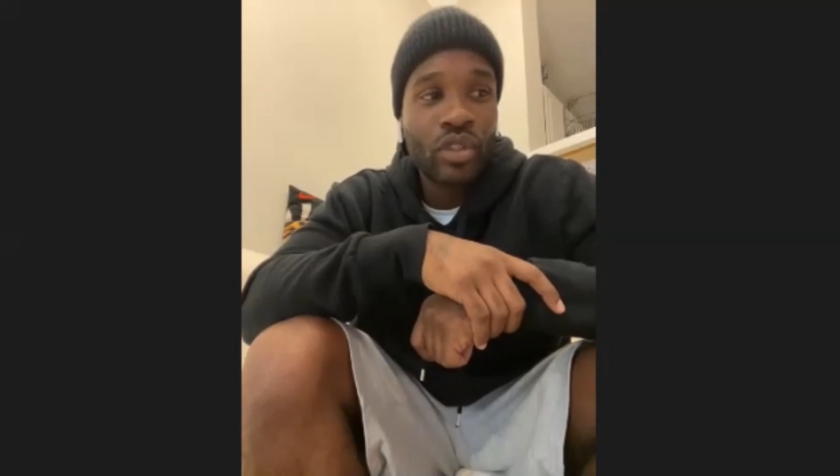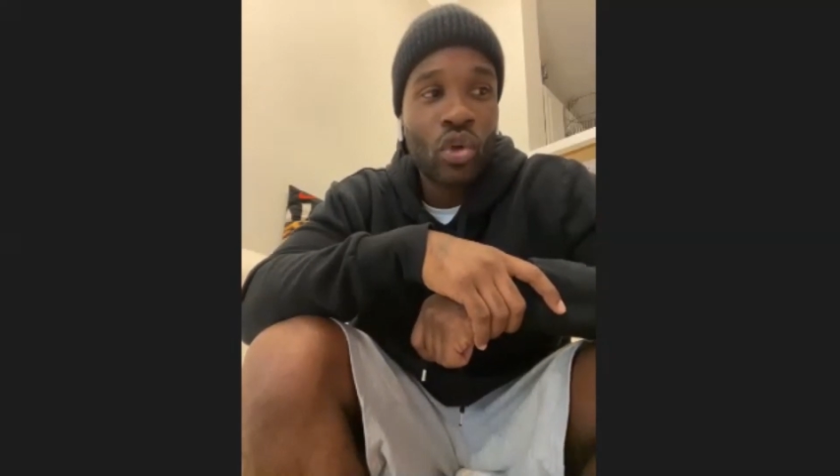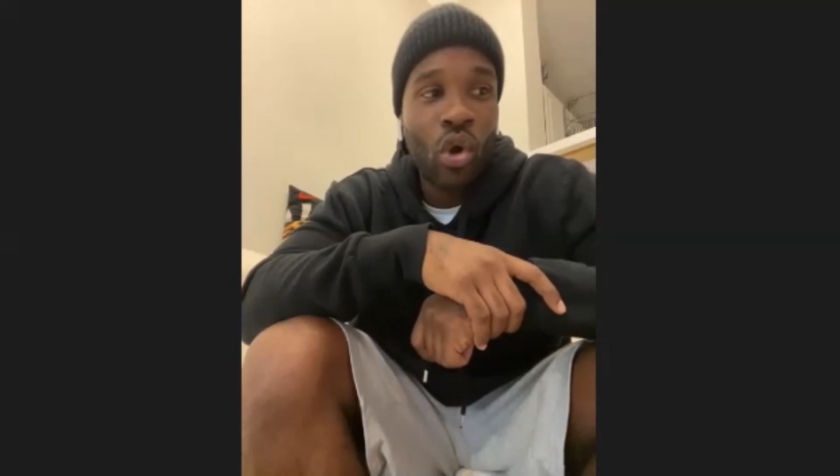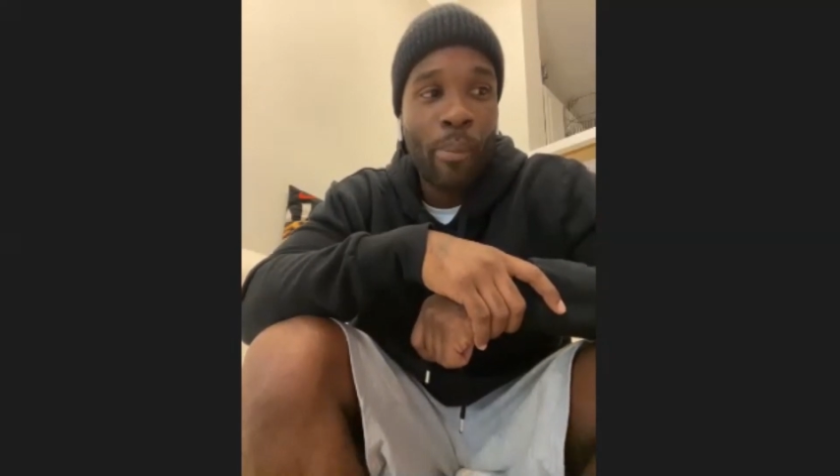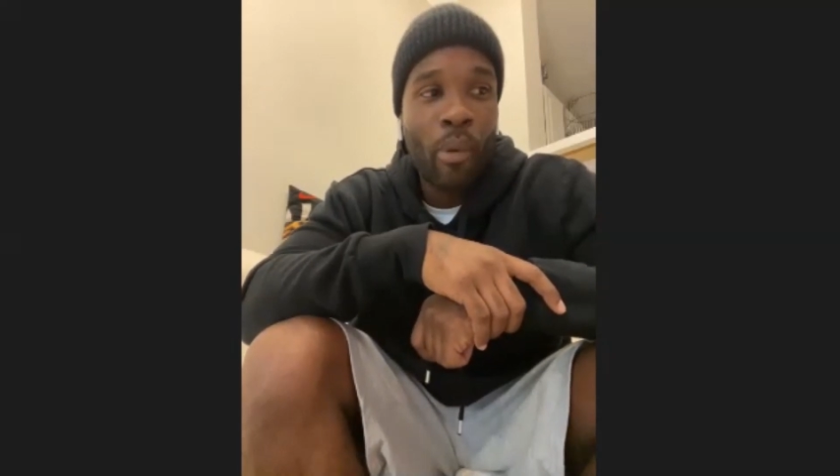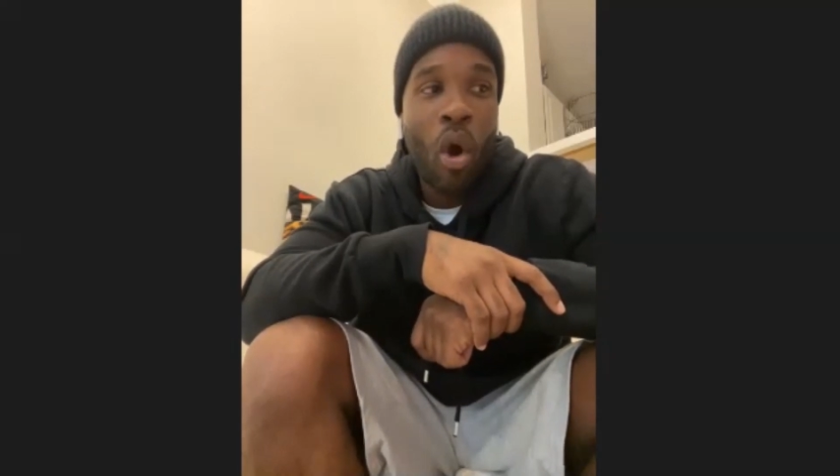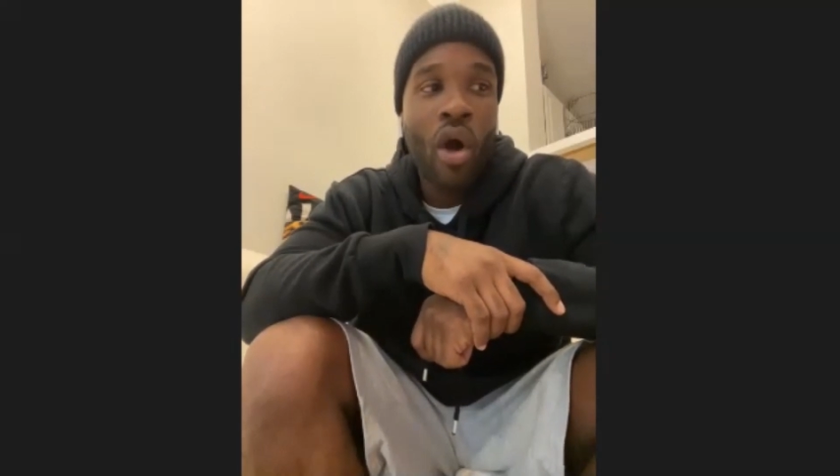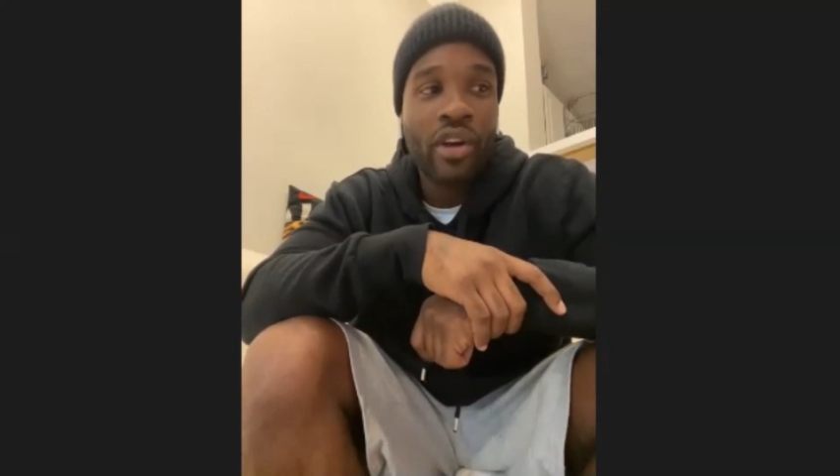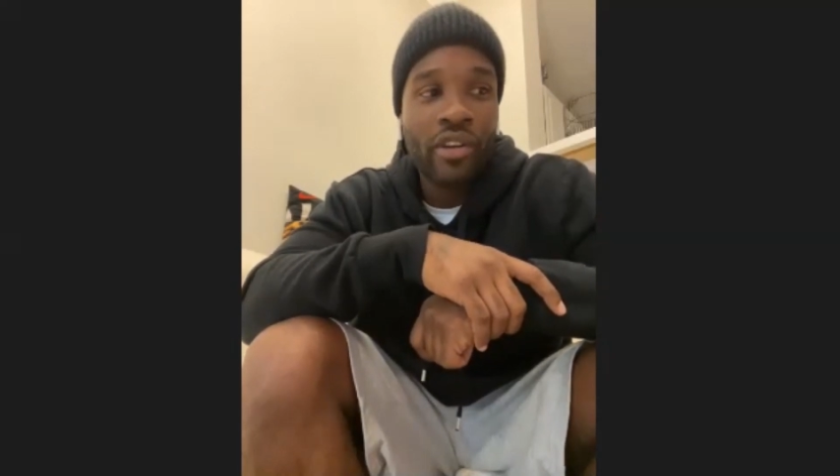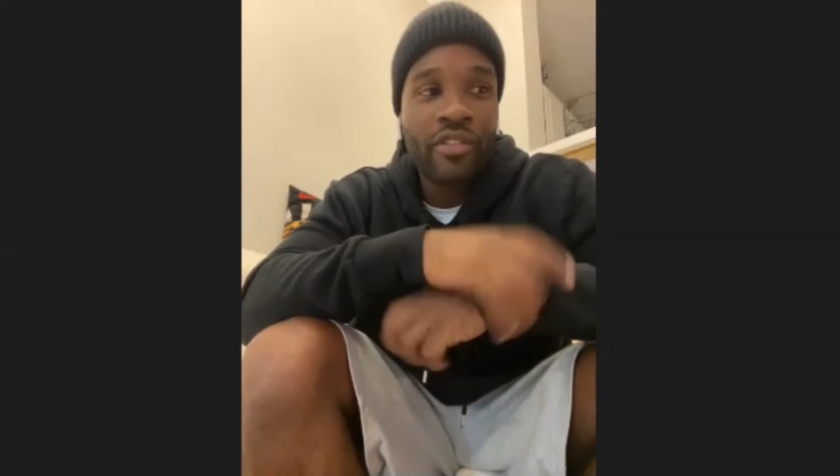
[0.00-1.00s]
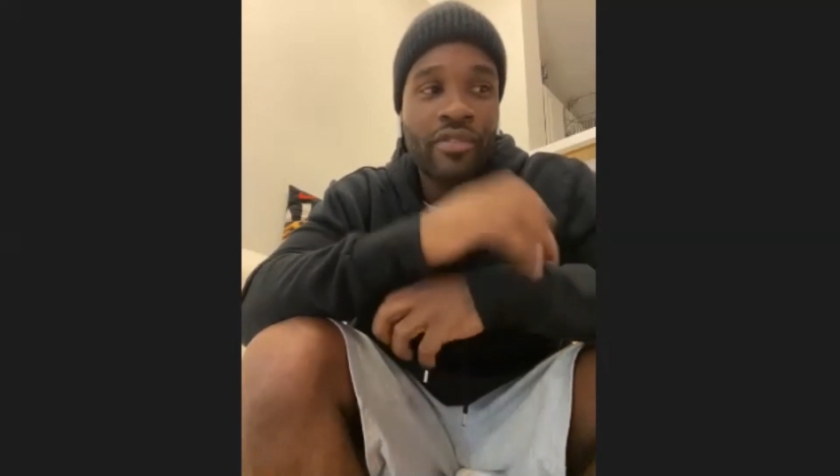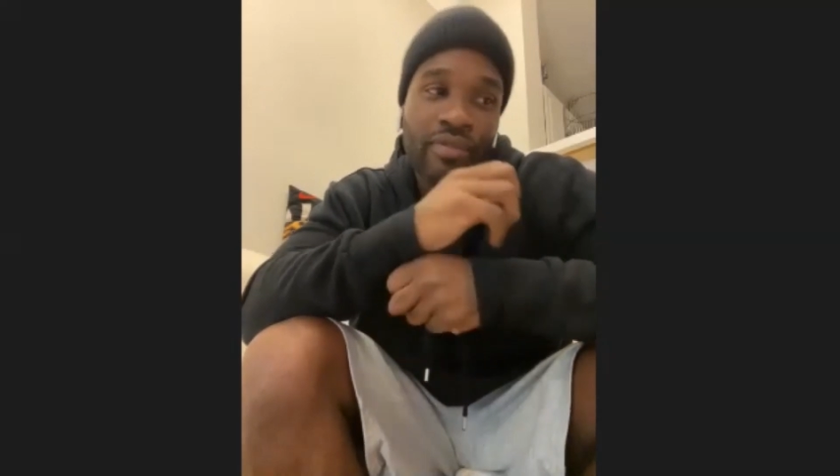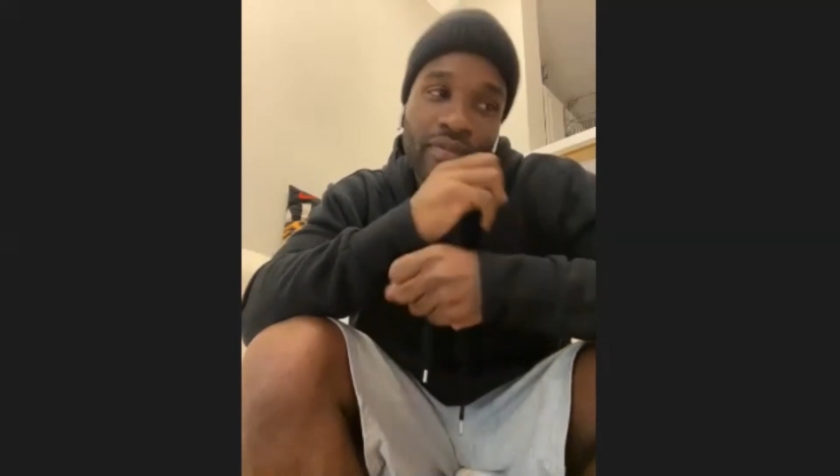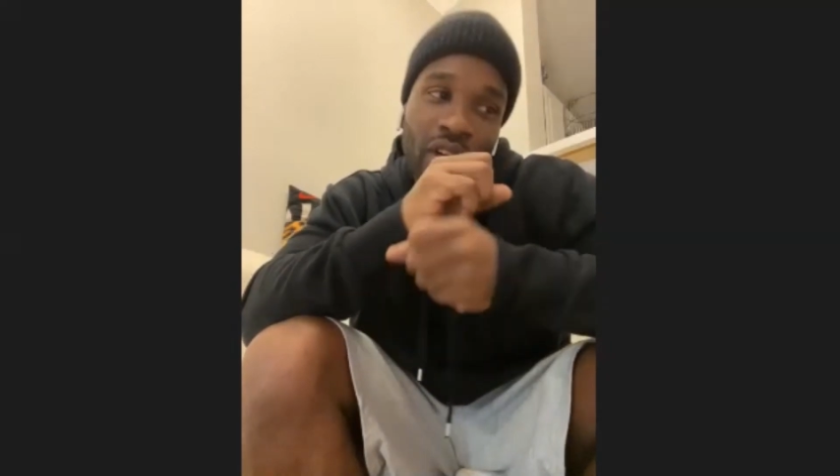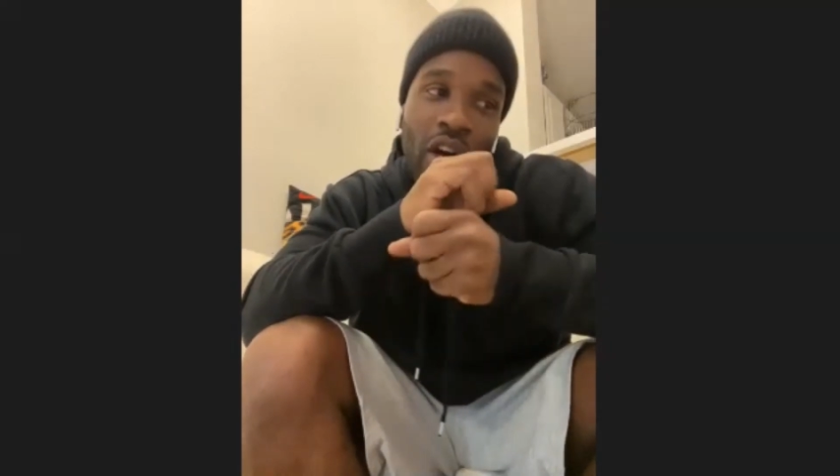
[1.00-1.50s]
you know, a part of
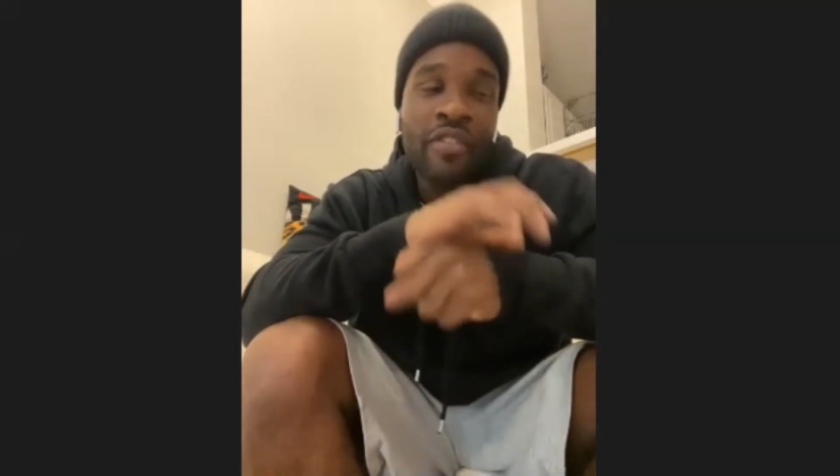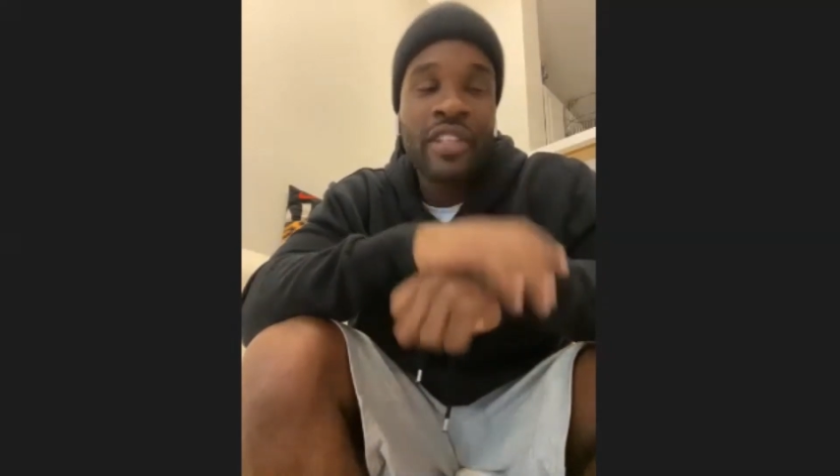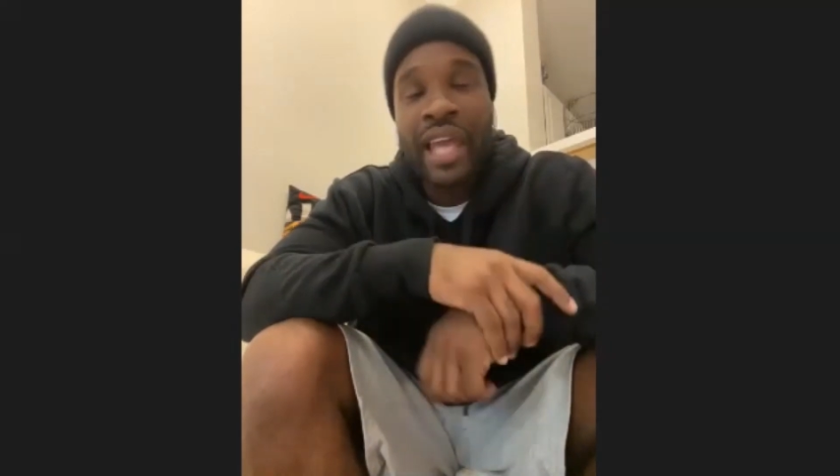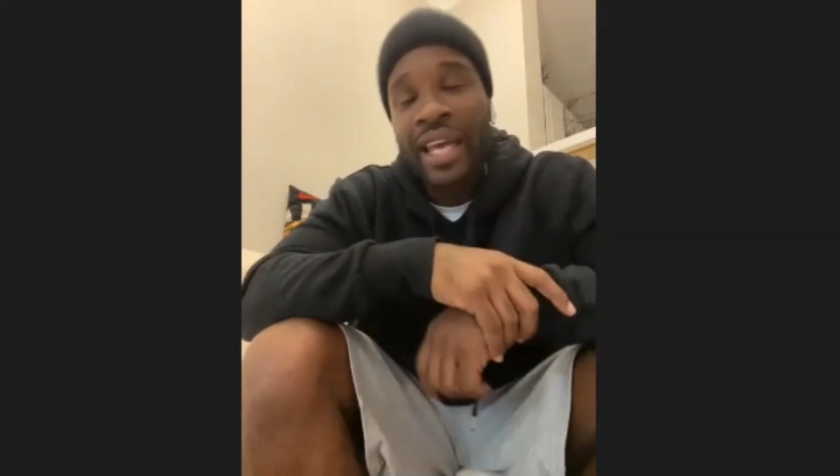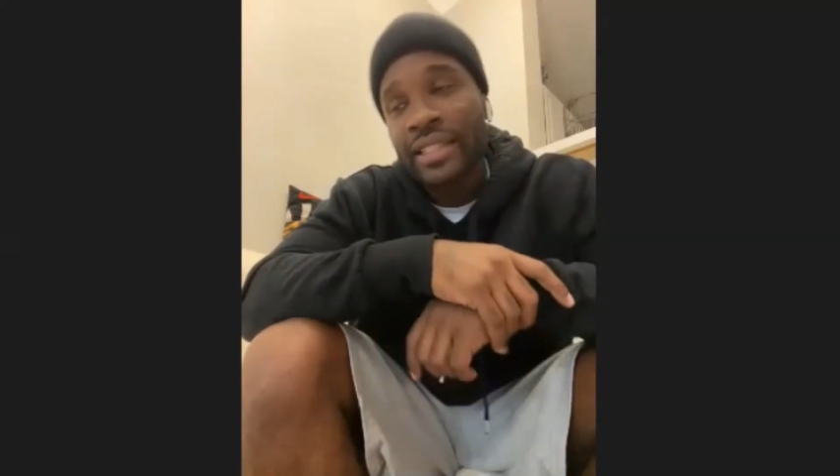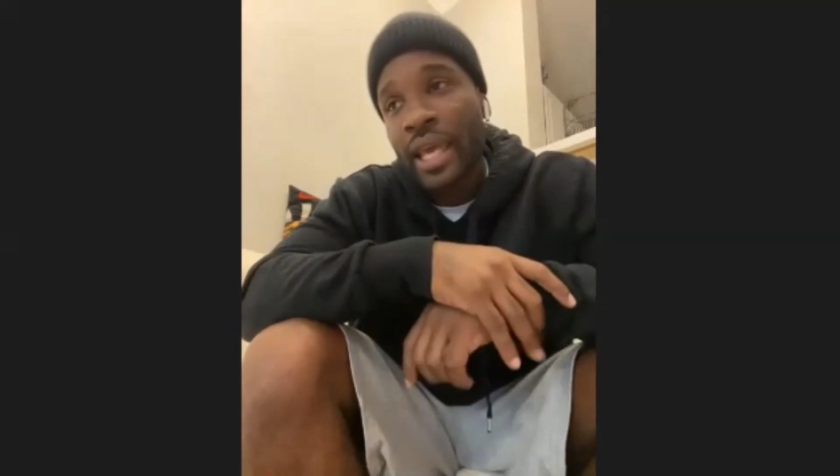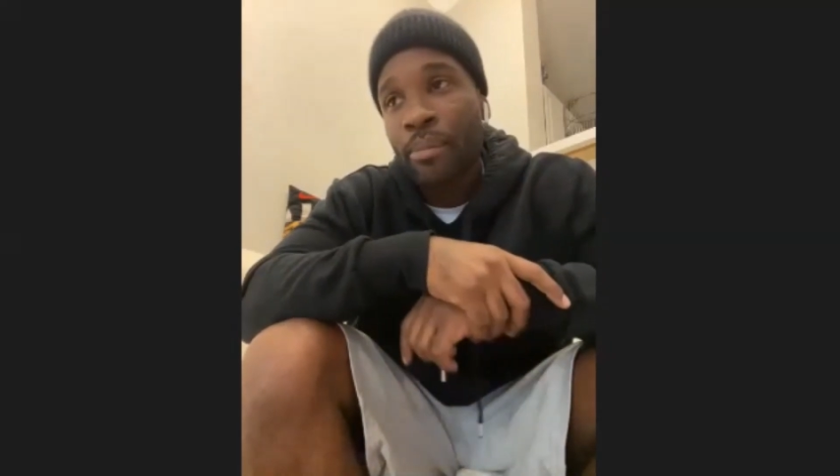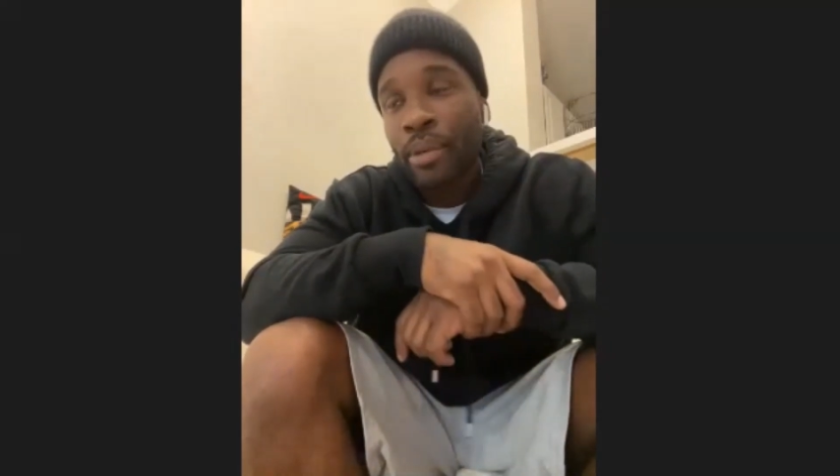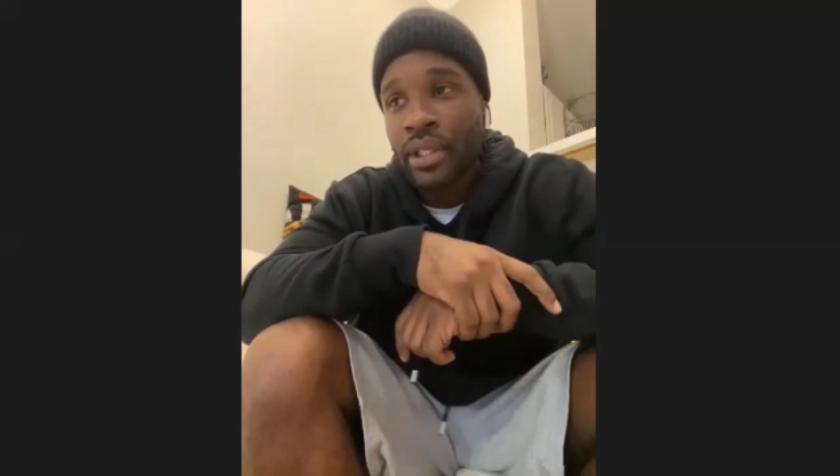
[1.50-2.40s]
it like that.